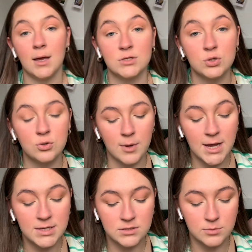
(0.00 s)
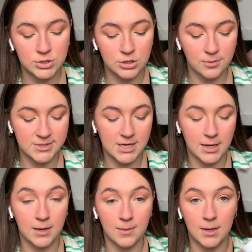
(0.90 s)
As always, I'm just going to be
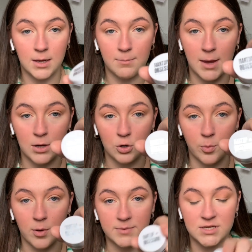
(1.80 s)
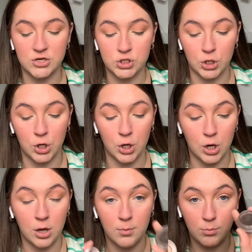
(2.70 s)
taking the Makeup Obsession
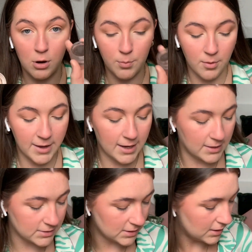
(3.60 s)
brow pomade.